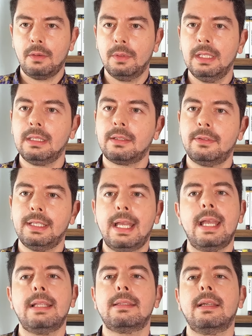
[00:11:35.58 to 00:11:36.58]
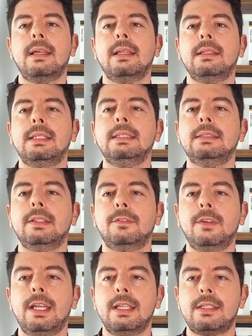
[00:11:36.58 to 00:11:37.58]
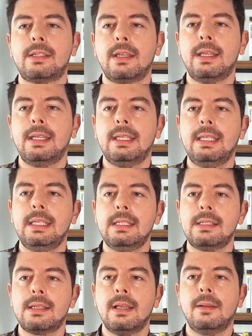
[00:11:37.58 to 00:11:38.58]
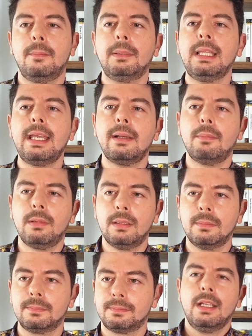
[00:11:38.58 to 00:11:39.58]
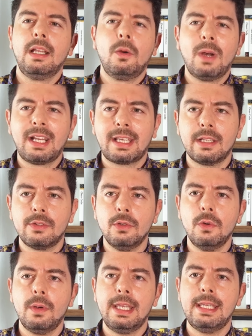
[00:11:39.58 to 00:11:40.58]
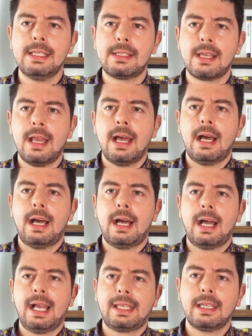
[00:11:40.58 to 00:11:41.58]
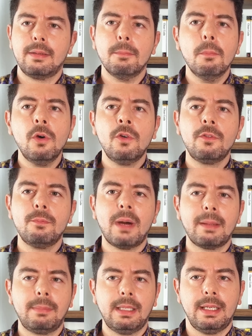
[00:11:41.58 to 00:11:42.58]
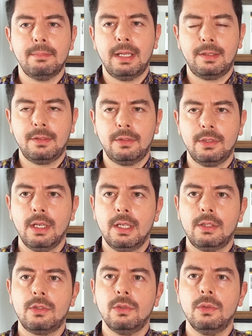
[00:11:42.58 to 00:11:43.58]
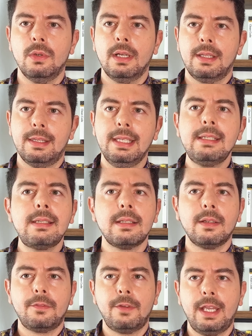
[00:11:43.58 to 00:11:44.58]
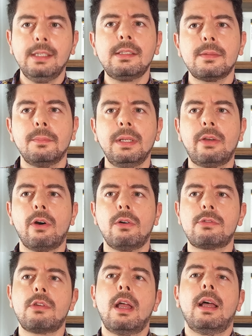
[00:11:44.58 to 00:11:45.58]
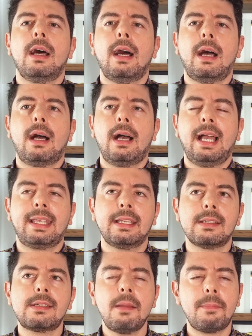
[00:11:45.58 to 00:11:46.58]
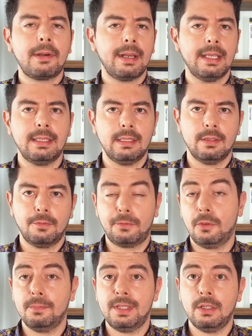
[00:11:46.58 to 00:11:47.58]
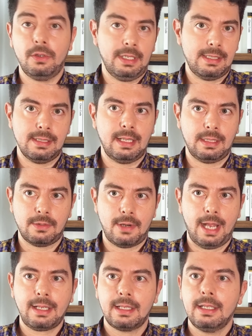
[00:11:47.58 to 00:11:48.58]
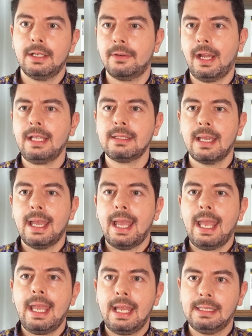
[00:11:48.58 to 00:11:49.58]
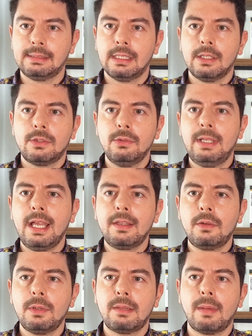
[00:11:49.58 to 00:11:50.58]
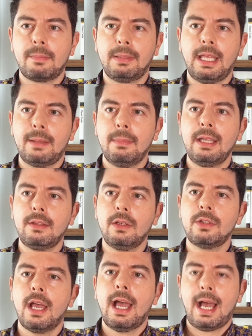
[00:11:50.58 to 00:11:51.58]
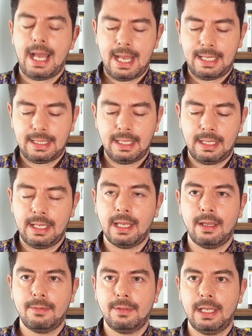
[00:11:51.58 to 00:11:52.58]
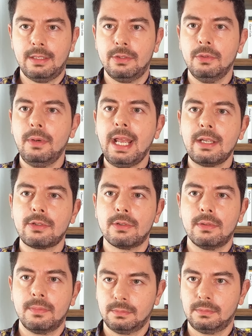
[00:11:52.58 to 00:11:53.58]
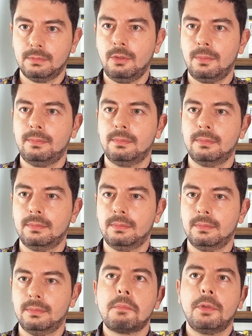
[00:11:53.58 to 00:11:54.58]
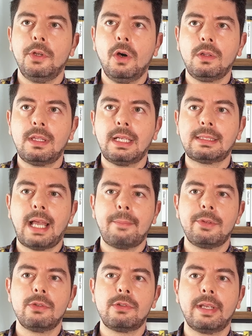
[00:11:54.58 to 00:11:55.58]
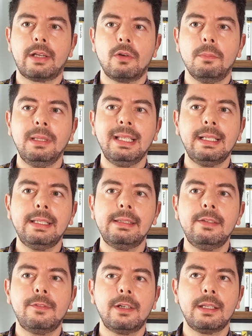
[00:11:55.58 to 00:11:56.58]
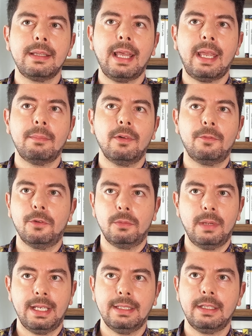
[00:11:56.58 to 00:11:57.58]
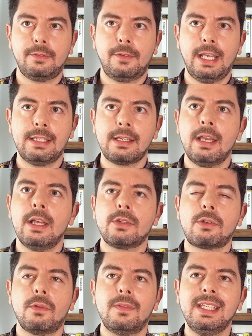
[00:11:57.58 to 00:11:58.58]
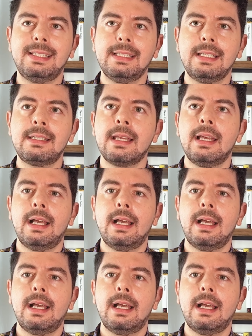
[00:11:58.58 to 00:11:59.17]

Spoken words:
will create an interface isPlayable. Now what I can do is I can move my play method to this interface because I can separate it from the original track, right? And together with my play method, I can have a duration. Note that I'm using a completely different name for my interface, so this is